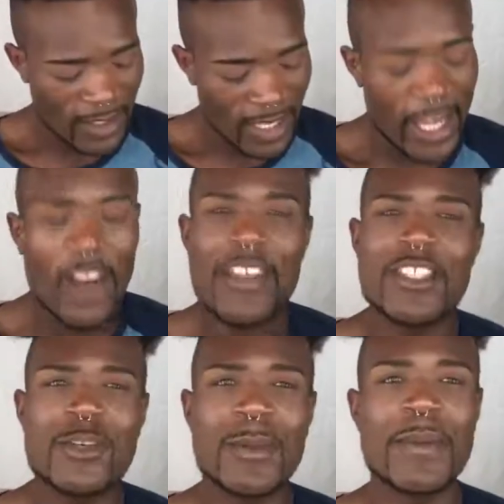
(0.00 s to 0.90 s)
Like, are they
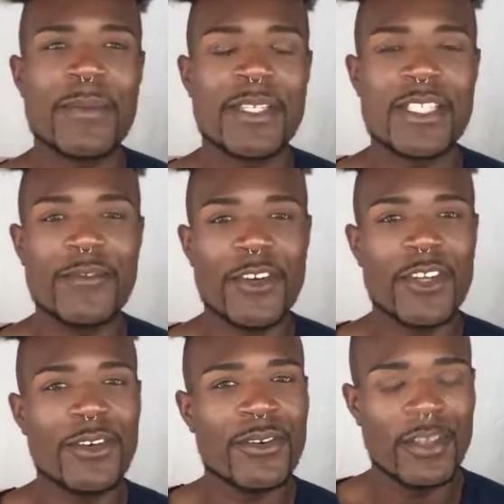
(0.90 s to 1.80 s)
super pigmented for
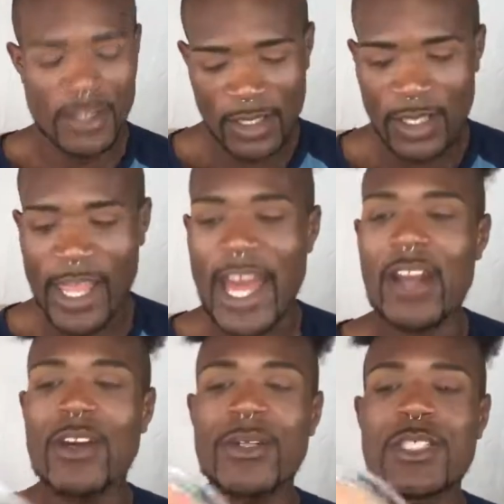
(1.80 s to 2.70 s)
you? Like, I
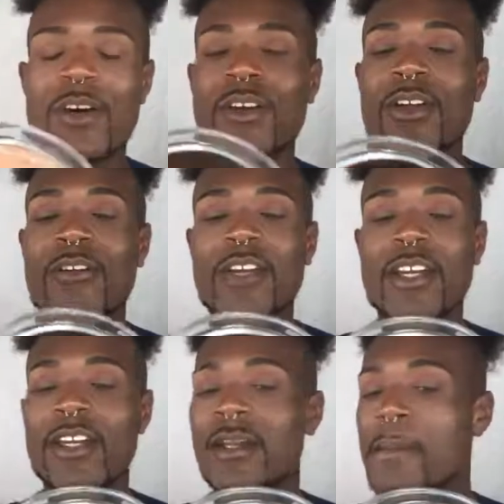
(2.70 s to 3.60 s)
don't know what's going on over
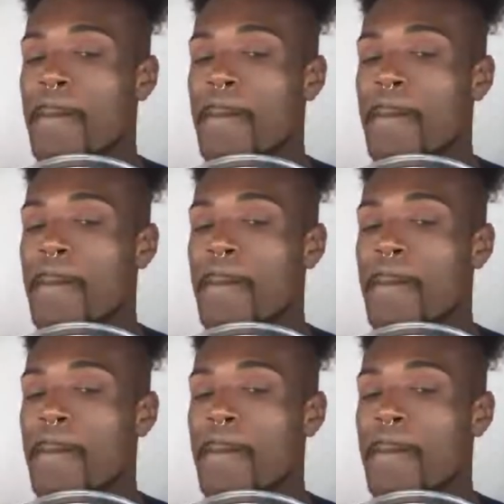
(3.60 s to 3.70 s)
here.